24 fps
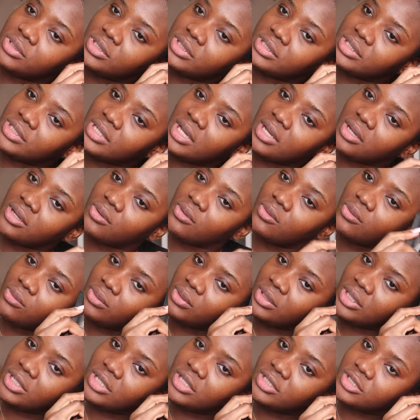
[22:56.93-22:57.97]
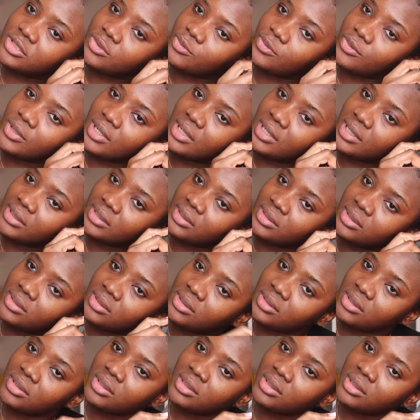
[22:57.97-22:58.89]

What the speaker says: detangle each one.